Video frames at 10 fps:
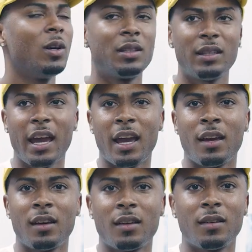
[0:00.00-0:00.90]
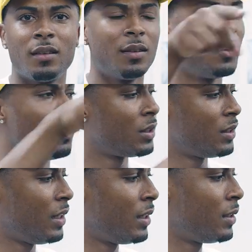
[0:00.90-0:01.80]
what's that?
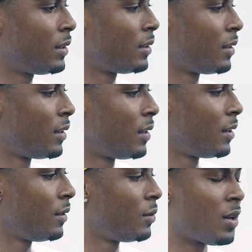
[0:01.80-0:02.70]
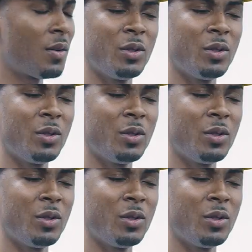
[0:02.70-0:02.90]
What's this? You